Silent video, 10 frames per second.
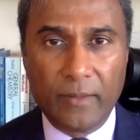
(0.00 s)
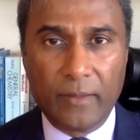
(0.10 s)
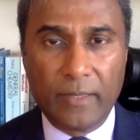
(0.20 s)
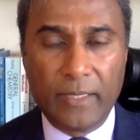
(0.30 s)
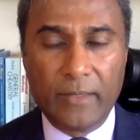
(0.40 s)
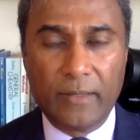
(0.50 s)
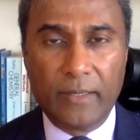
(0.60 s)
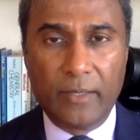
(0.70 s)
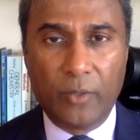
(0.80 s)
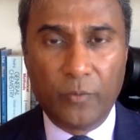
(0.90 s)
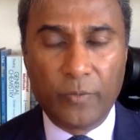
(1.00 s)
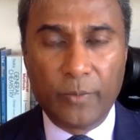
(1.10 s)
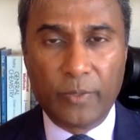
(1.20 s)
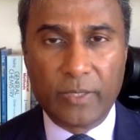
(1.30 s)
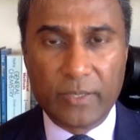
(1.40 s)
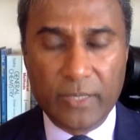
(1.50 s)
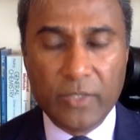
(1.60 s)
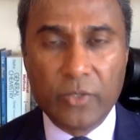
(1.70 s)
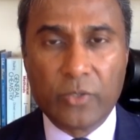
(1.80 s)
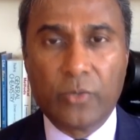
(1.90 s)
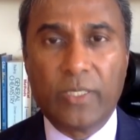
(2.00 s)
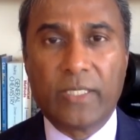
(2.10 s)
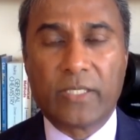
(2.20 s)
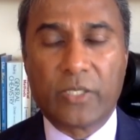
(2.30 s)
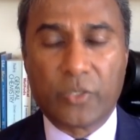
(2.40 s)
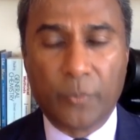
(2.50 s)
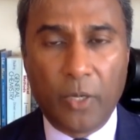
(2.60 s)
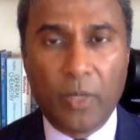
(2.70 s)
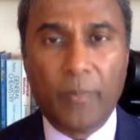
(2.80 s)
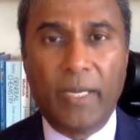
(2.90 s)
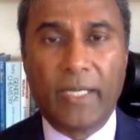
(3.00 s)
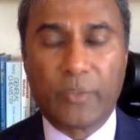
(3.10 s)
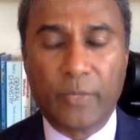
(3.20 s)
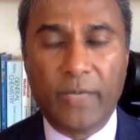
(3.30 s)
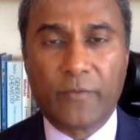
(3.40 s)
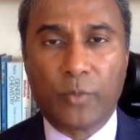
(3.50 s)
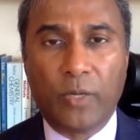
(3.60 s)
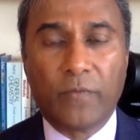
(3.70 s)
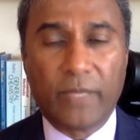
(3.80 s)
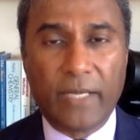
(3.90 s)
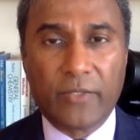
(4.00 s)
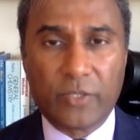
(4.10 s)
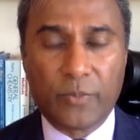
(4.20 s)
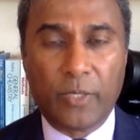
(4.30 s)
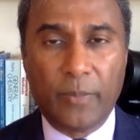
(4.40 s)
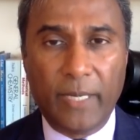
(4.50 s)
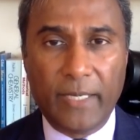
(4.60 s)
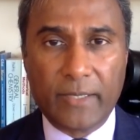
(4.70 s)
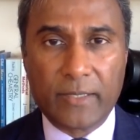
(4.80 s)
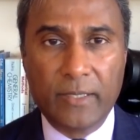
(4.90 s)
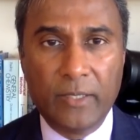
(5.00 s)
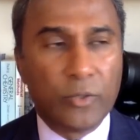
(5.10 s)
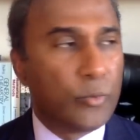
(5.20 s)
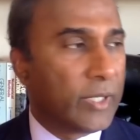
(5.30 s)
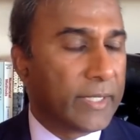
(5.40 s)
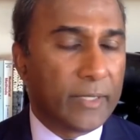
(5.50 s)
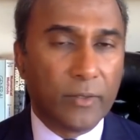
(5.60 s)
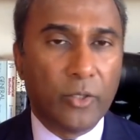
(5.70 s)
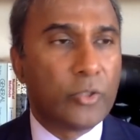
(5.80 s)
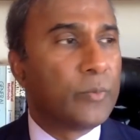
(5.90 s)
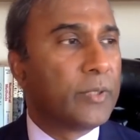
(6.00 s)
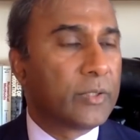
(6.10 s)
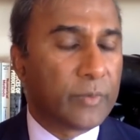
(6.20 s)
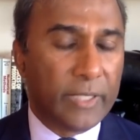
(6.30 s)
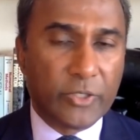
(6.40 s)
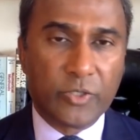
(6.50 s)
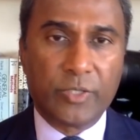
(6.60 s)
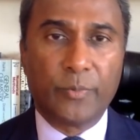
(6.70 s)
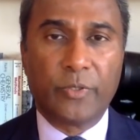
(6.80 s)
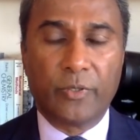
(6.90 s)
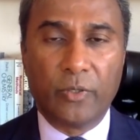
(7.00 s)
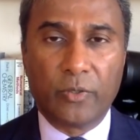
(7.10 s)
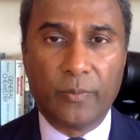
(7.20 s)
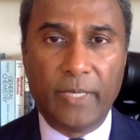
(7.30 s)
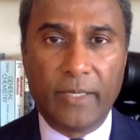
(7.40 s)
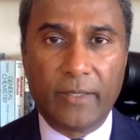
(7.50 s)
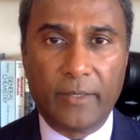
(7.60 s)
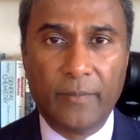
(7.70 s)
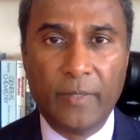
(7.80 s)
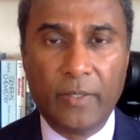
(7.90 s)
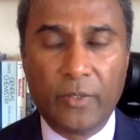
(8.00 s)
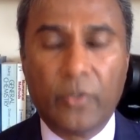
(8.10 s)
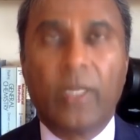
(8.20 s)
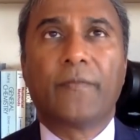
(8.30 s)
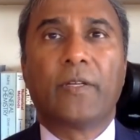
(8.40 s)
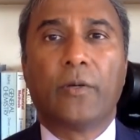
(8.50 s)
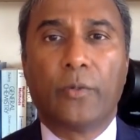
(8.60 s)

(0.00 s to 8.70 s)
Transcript: and hopefully will continue to, is the small banks. We have 12,000 small banks. You want to get a loan, you build a relationship with your local banker. You don't have to go to a